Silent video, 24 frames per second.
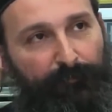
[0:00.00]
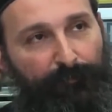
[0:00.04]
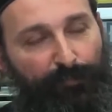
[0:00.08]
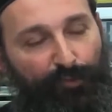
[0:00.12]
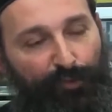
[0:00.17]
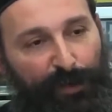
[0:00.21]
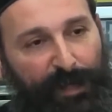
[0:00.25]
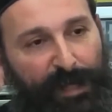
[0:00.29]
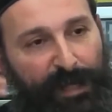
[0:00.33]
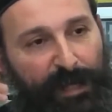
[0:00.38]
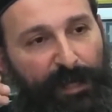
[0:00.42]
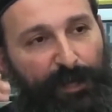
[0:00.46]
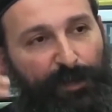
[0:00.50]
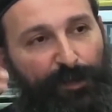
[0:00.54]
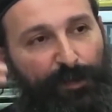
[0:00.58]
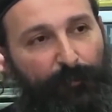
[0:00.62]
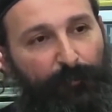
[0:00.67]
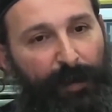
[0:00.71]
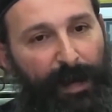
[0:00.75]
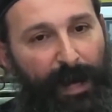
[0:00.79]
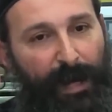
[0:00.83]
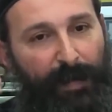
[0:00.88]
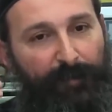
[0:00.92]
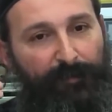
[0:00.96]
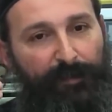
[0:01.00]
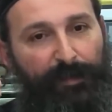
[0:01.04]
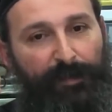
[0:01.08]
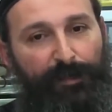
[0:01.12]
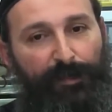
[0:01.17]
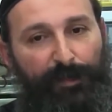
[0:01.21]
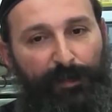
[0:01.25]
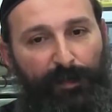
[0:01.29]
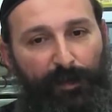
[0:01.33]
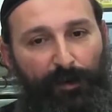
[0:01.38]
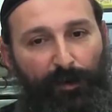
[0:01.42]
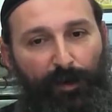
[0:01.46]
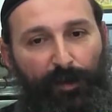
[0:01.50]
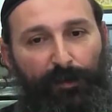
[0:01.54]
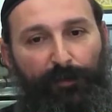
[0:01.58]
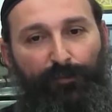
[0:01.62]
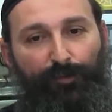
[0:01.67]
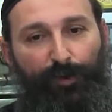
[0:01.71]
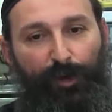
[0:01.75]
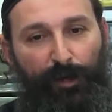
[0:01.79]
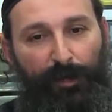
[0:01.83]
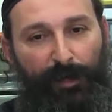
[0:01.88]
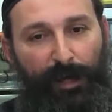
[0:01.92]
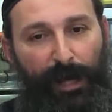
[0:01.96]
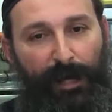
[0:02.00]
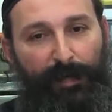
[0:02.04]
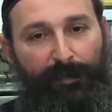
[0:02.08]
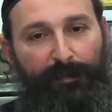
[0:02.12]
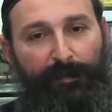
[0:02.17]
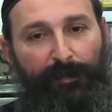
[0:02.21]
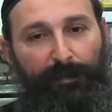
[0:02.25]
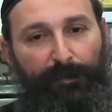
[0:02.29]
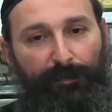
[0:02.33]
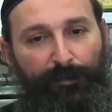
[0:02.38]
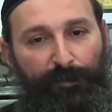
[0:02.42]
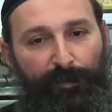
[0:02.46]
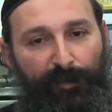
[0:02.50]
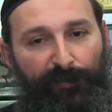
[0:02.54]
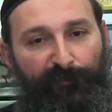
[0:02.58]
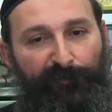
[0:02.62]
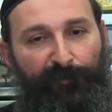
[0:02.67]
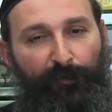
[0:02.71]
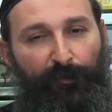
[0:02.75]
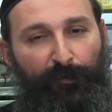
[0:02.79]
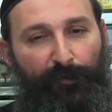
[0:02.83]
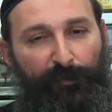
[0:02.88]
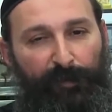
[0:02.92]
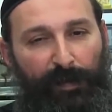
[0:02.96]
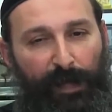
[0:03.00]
bring in your mind that, you know what, we're in 1934,